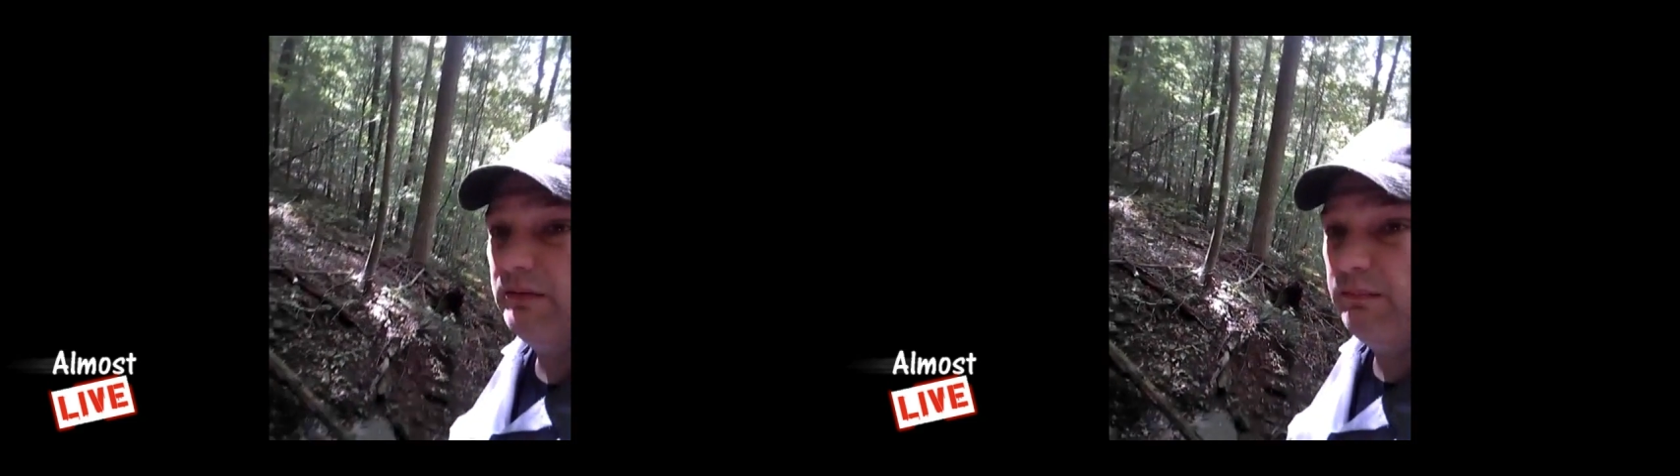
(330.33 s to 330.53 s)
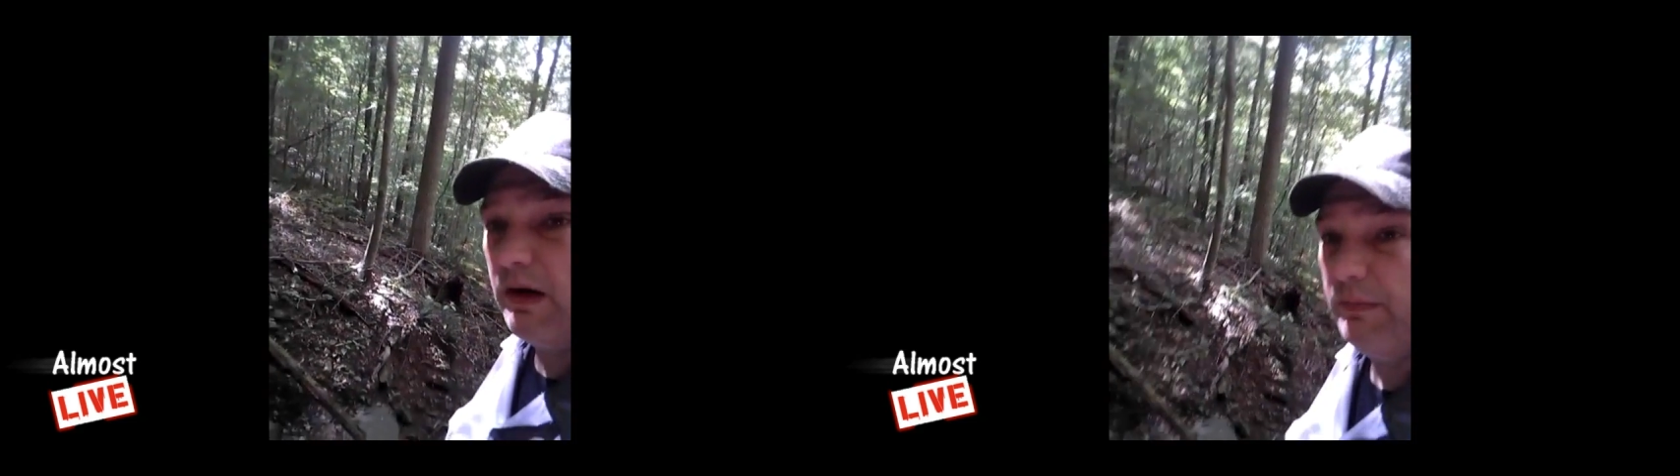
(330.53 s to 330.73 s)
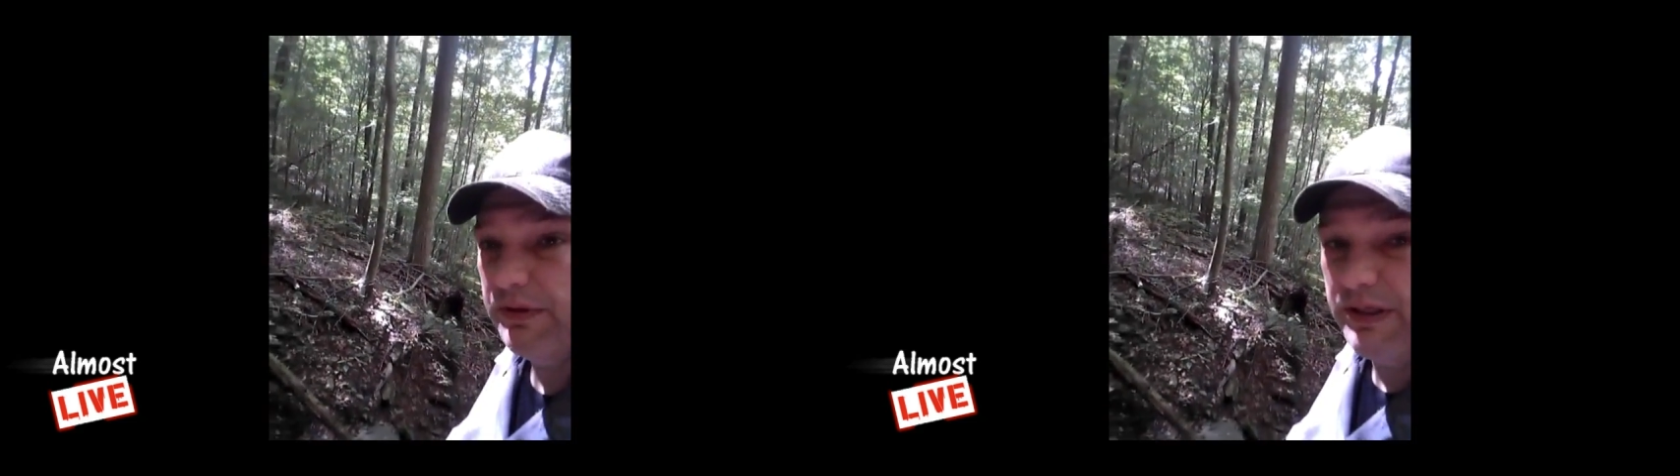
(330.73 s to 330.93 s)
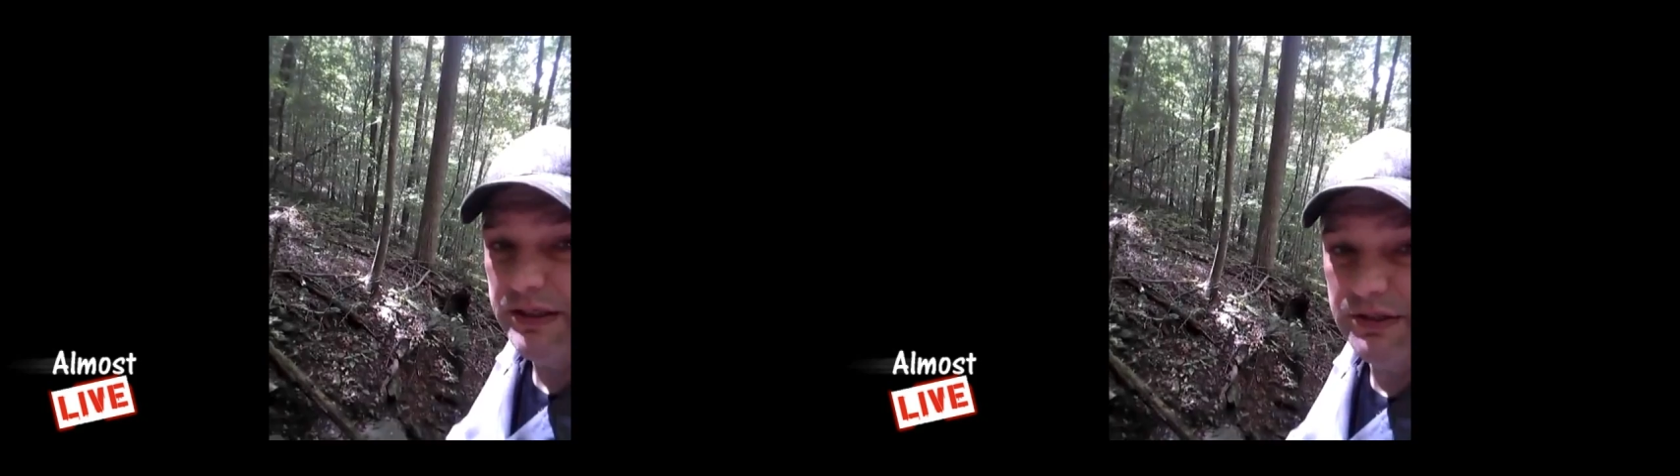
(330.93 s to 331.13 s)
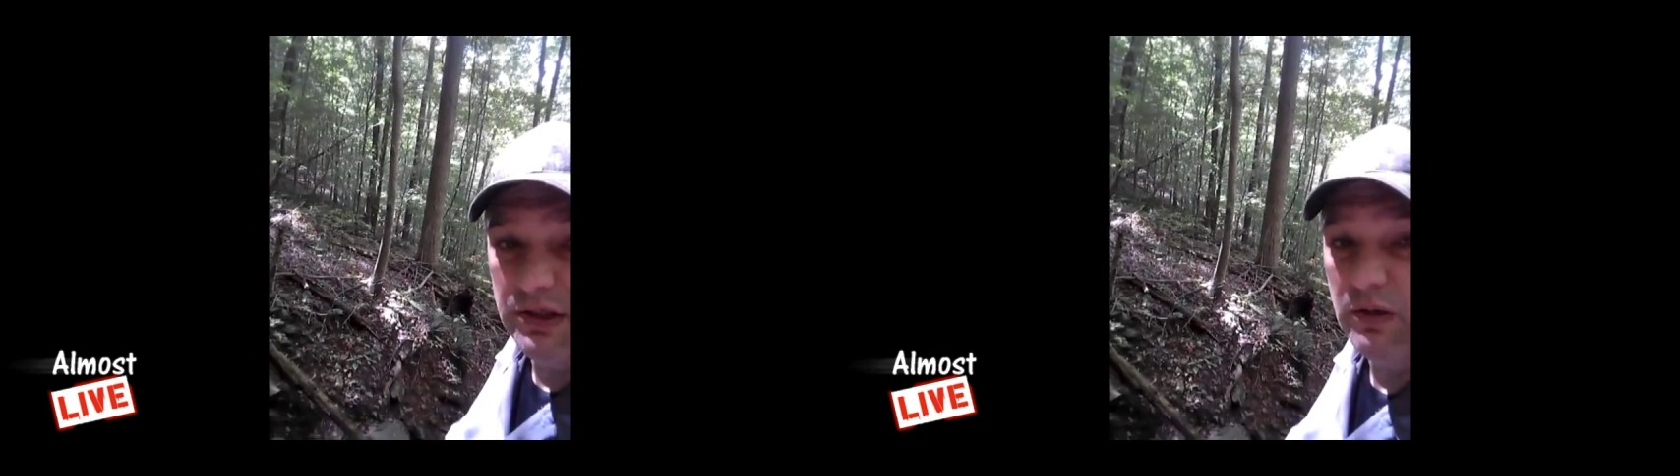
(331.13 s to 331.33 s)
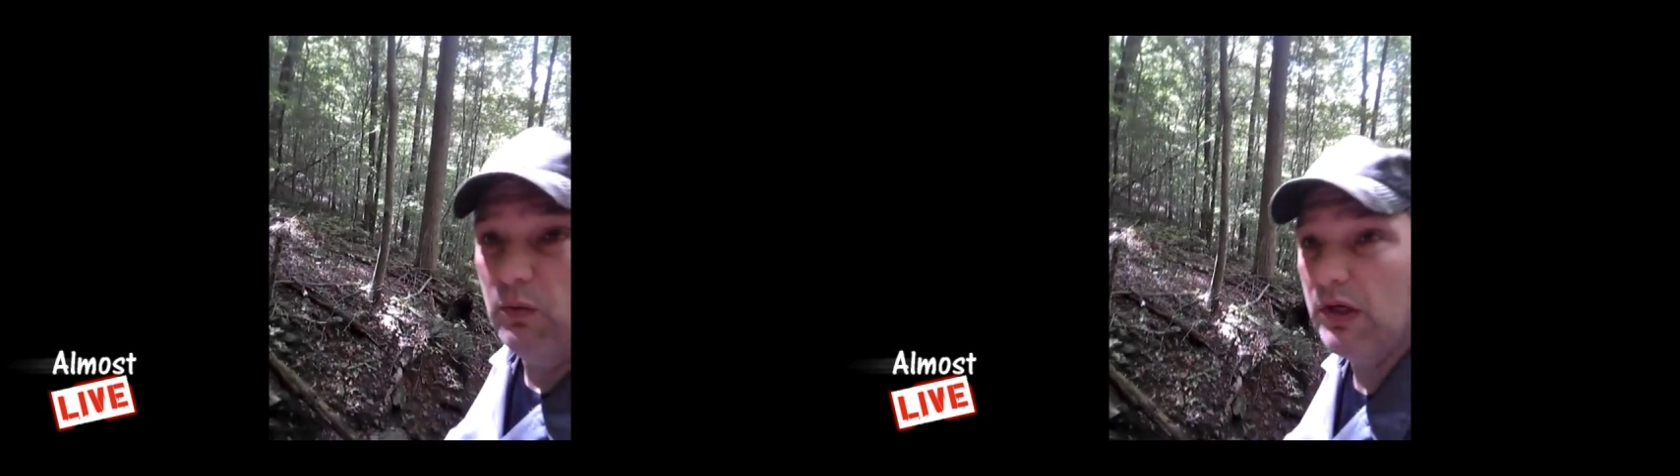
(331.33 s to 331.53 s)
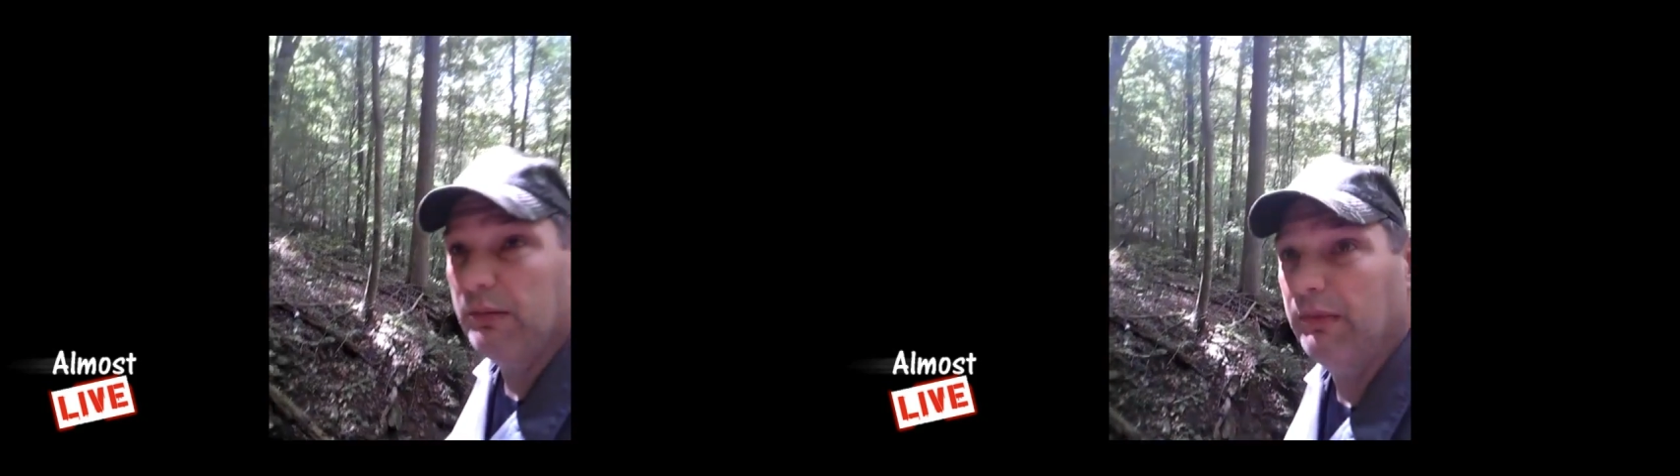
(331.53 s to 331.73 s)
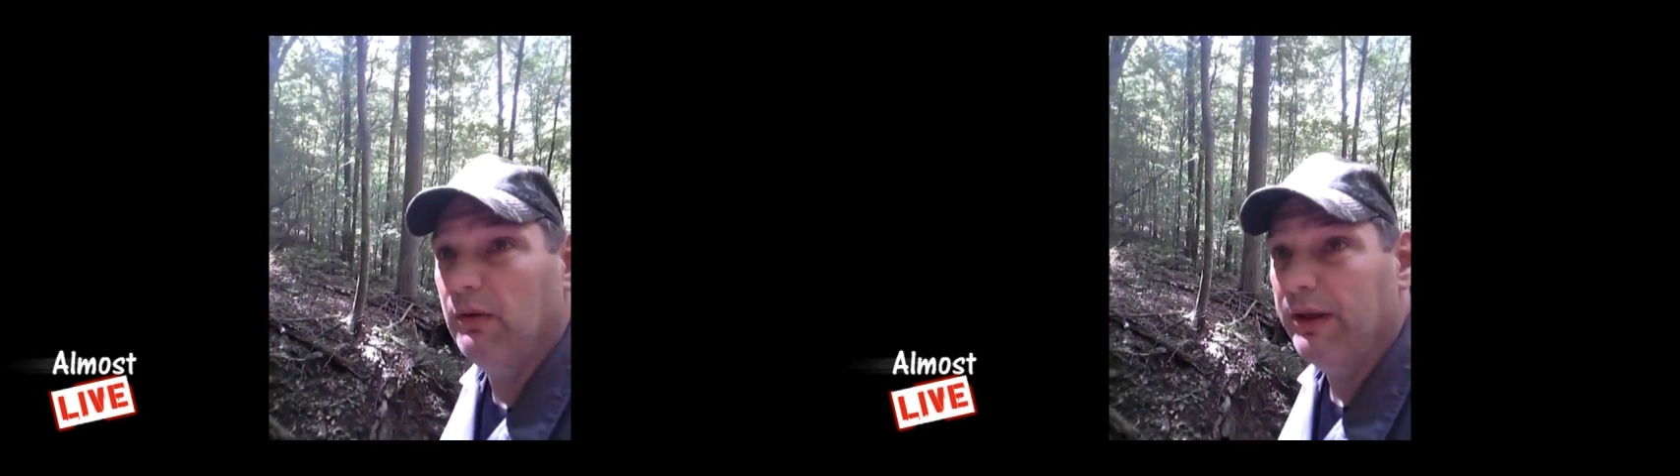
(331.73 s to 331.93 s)
I probably need to start
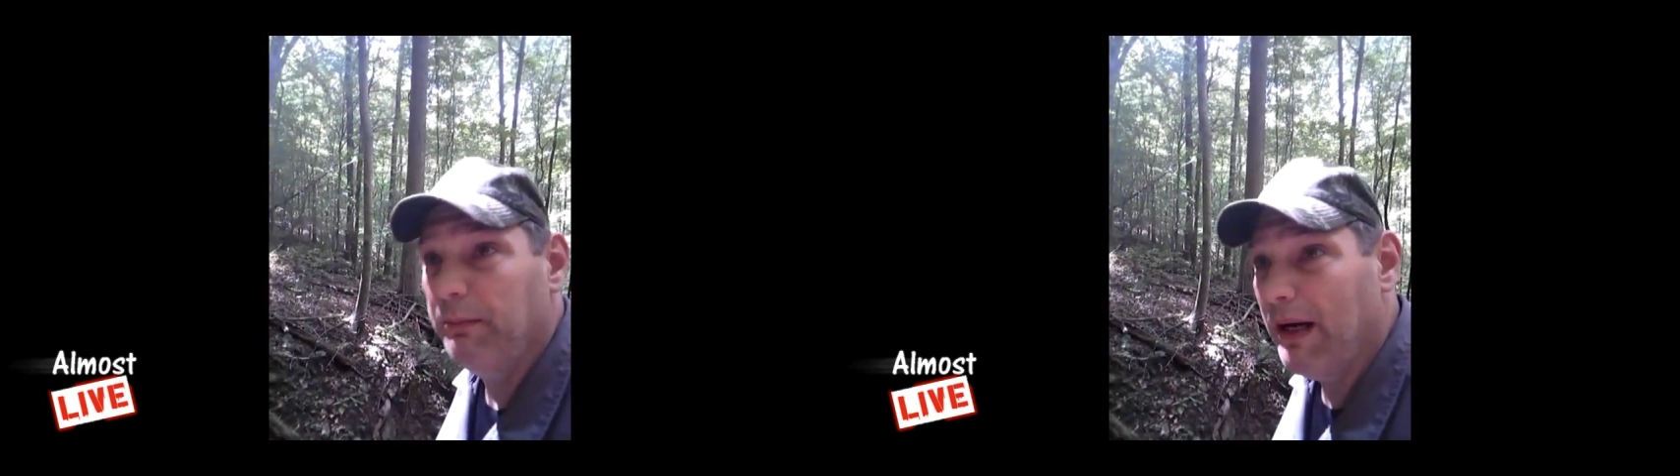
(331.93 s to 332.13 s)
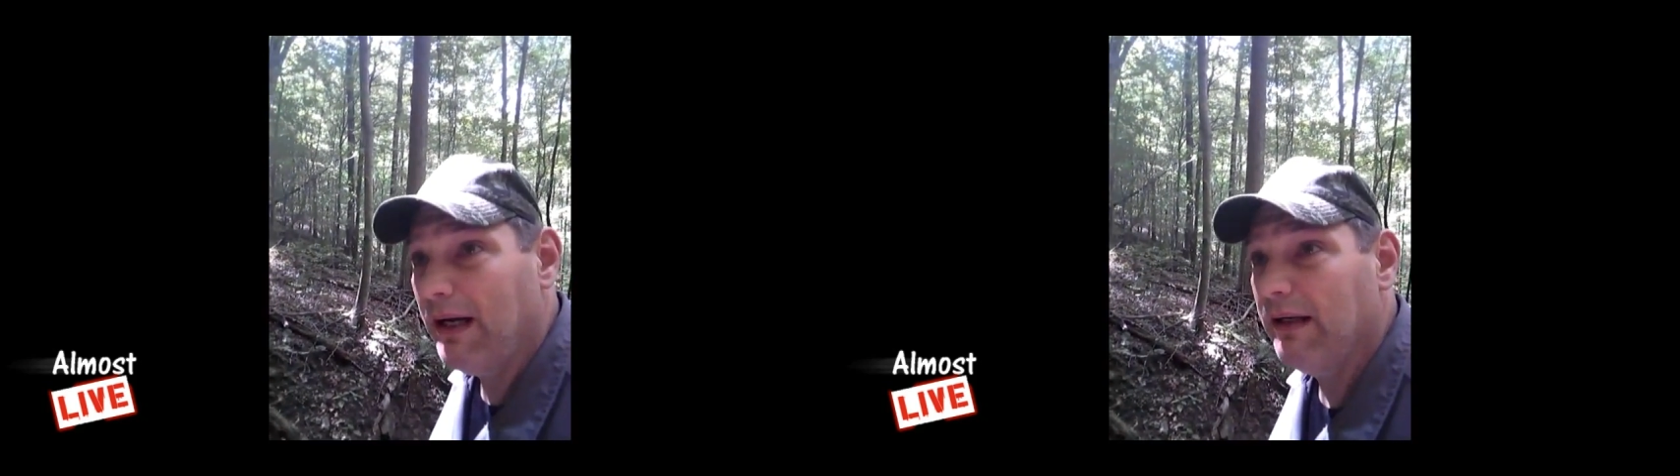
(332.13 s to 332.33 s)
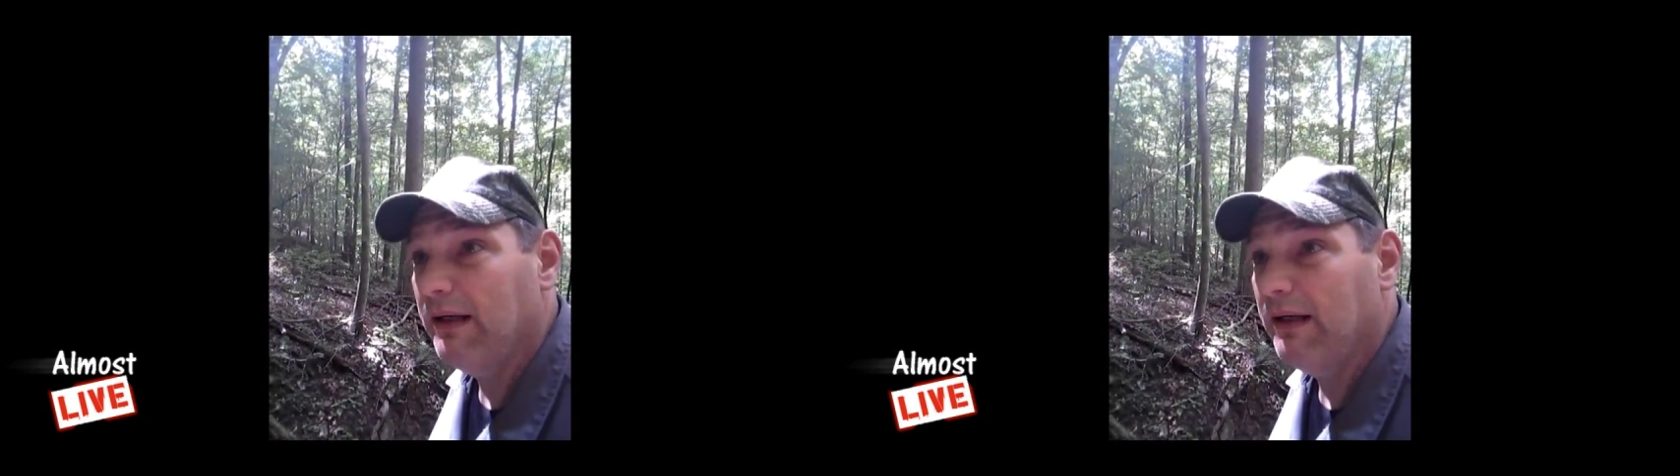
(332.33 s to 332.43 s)
working my way back